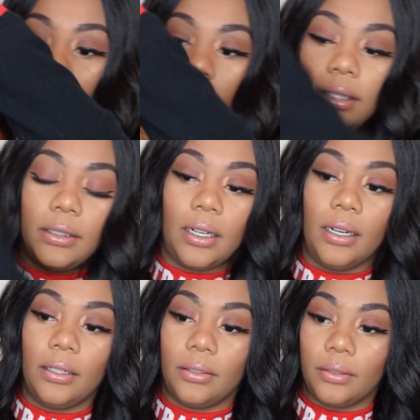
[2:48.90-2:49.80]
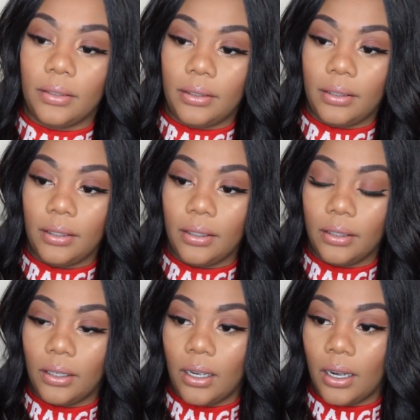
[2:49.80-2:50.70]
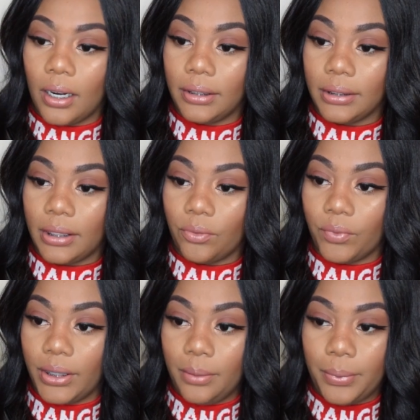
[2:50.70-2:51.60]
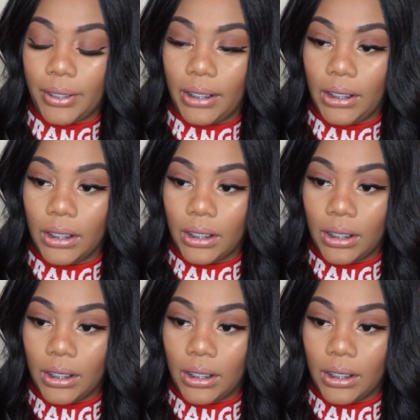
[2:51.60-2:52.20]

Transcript: These curls are looking really pretty.